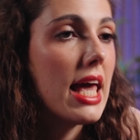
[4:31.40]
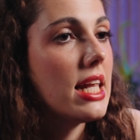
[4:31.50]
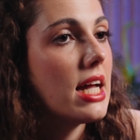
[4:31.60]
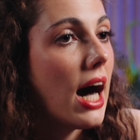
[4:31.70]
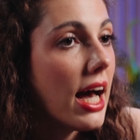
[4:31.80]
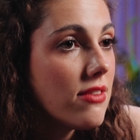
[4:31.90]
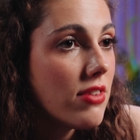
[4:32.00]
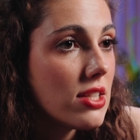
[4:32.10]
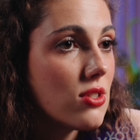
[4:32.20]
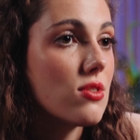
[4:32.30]
And I
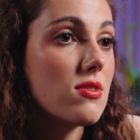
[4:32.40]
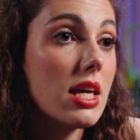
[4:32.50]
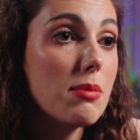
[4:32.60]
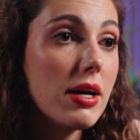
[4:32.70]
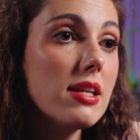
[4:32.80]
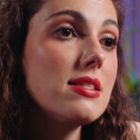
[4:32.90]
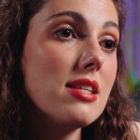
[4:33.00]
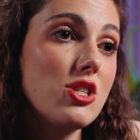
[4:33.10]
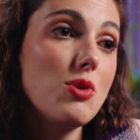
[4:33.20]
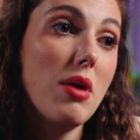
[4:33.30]
invite you to take part in
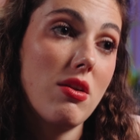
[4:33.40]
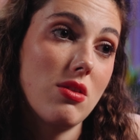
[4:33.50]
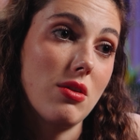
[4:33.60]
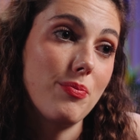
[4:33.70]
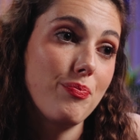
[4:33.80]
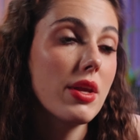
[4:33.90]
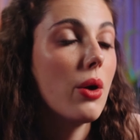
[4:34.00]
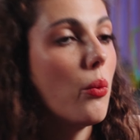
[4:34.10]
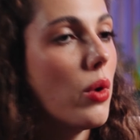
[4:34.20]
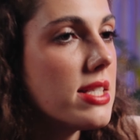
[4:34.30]
such a marathon.
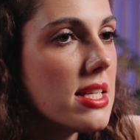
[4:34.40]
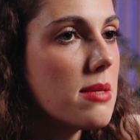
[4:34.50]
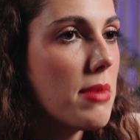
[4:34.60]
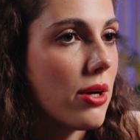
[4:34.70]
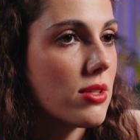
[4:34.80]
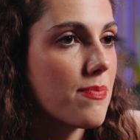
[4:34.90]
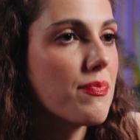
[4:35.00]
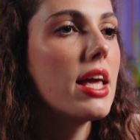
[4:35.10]
What's it about?